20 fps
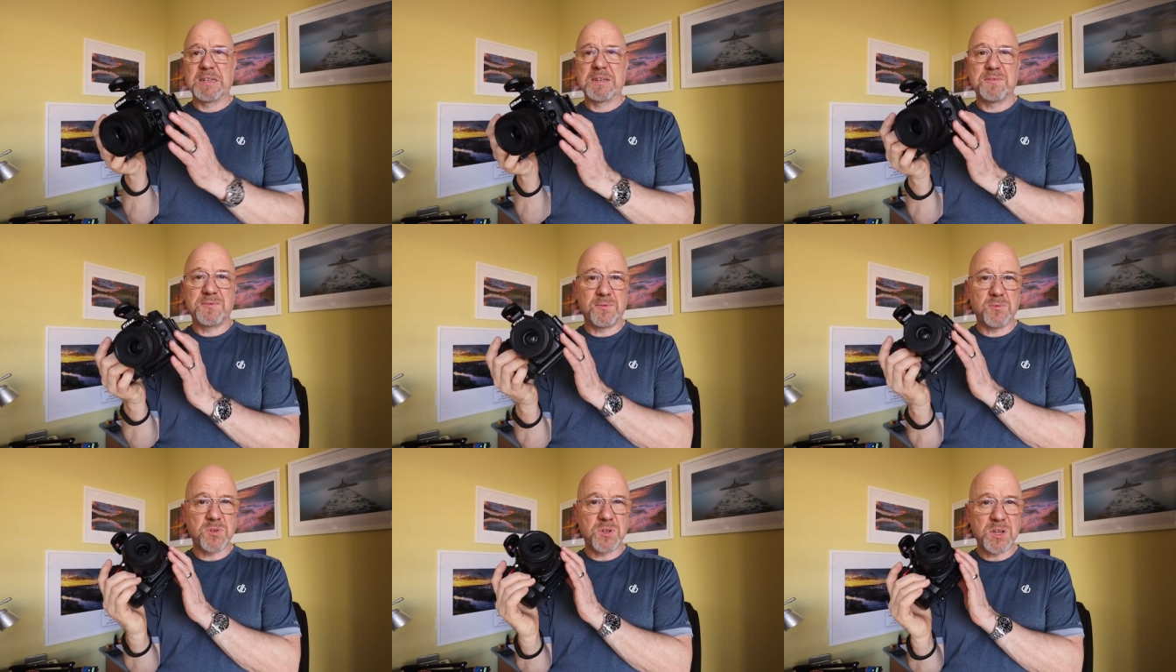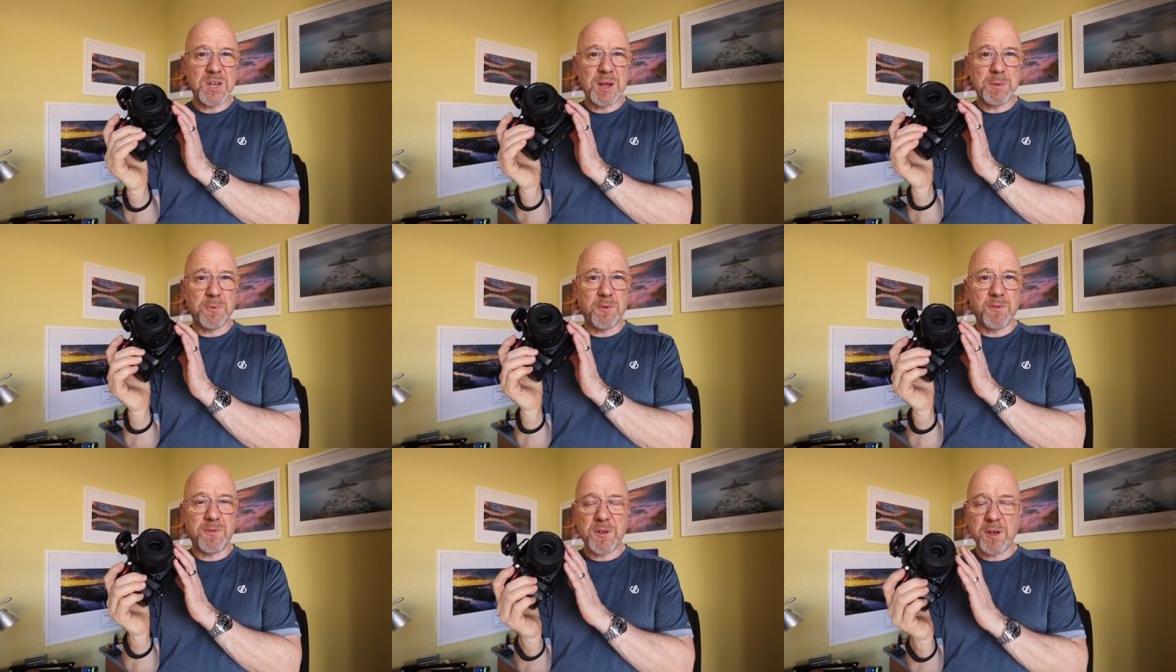
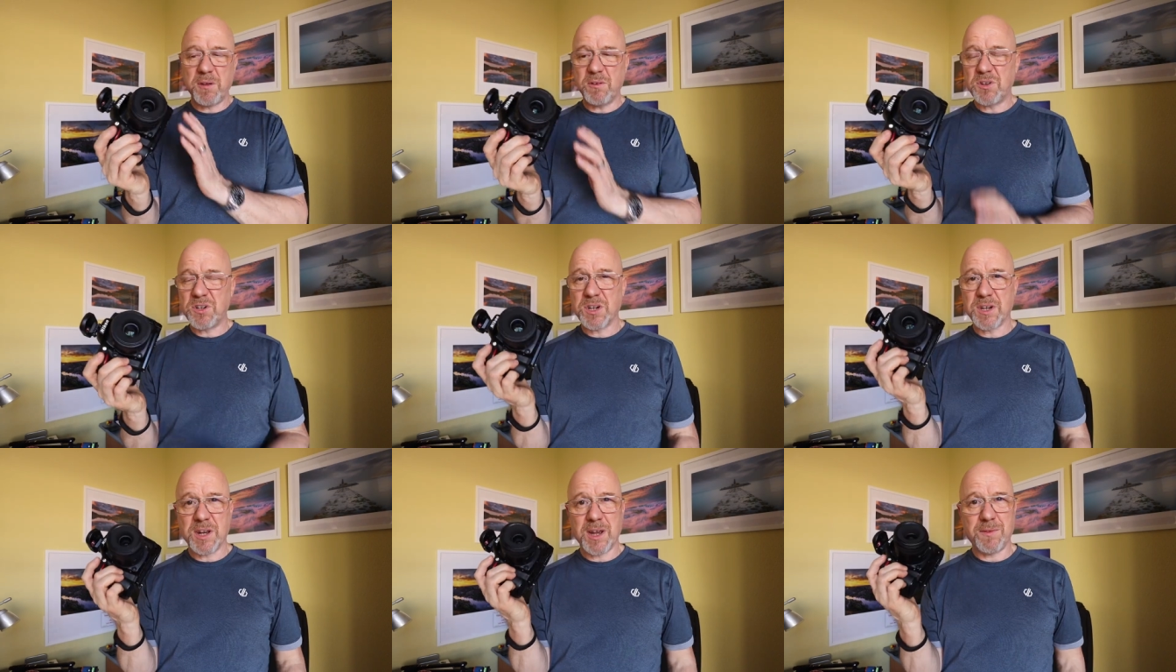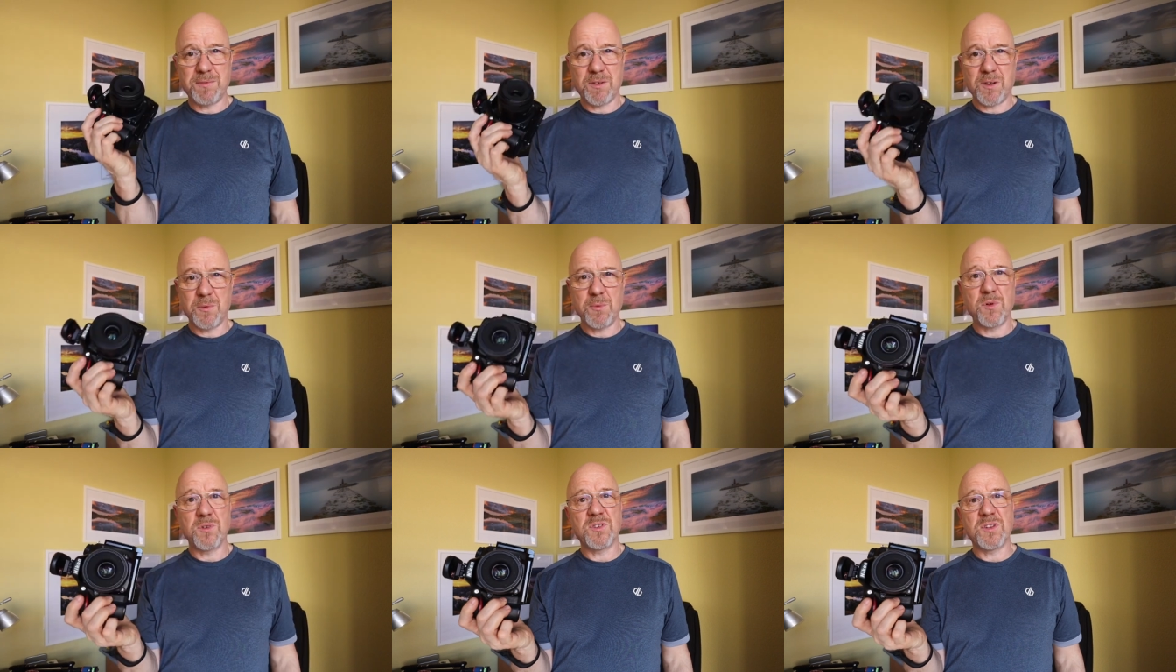foreseeable future, if
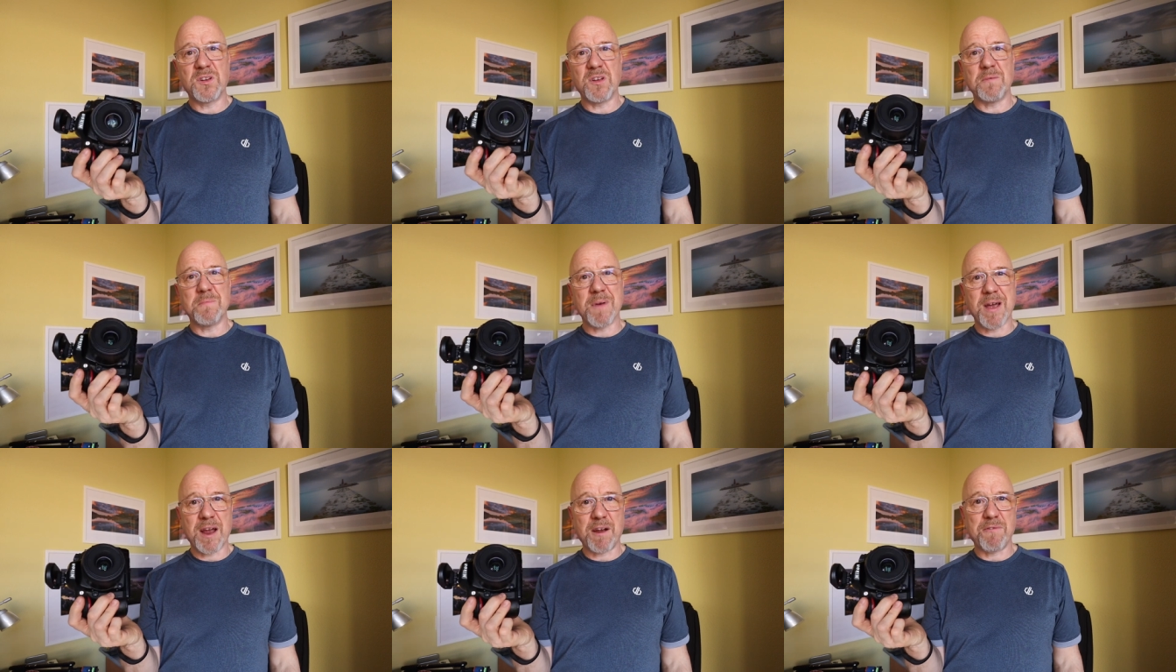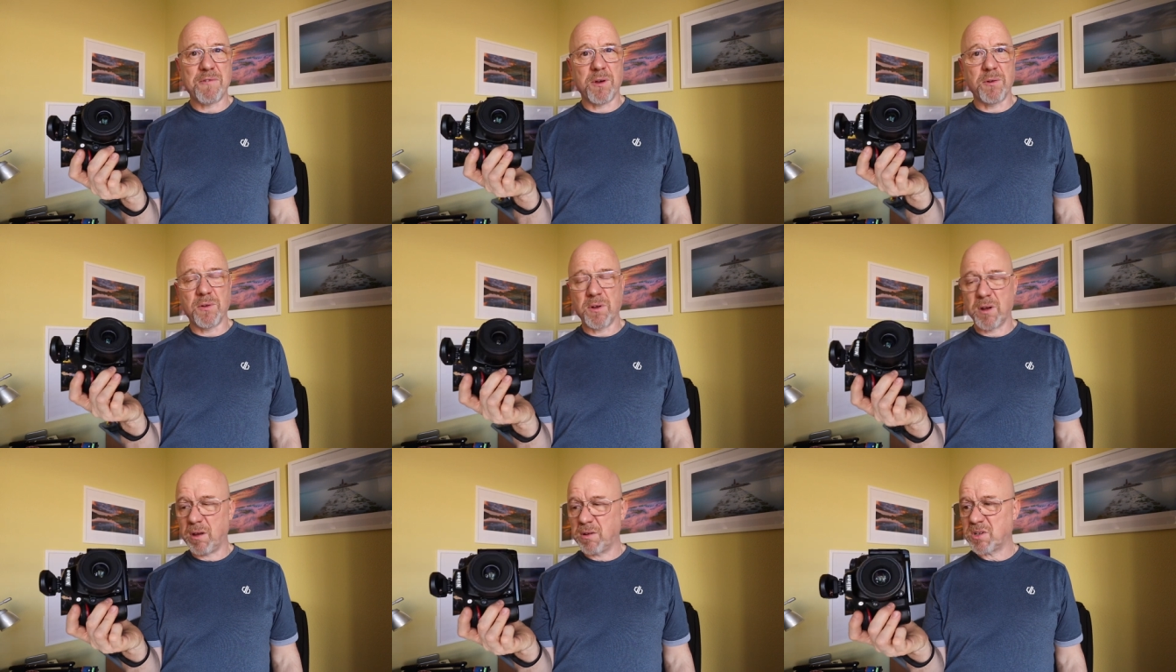I want to do
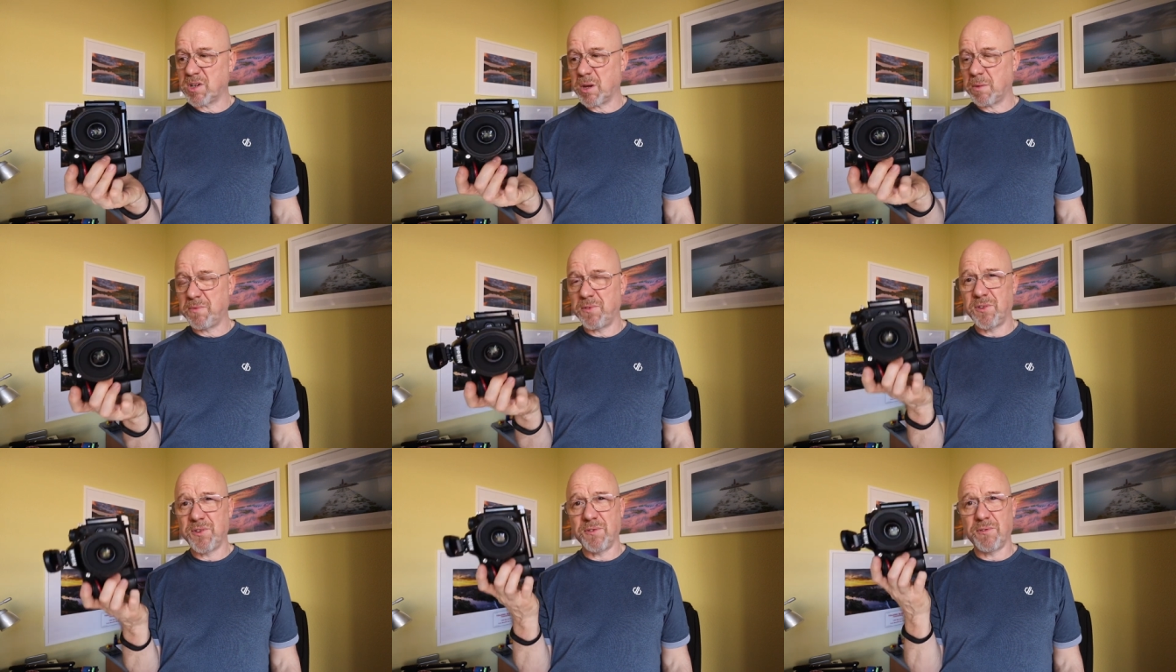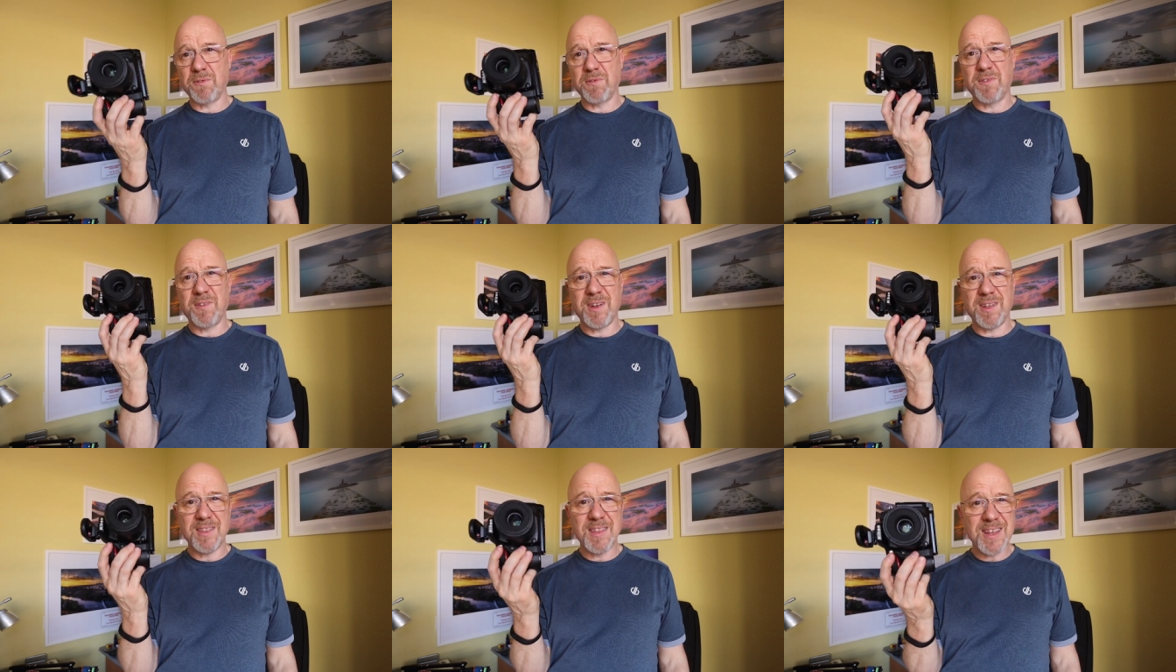macro close-up photography,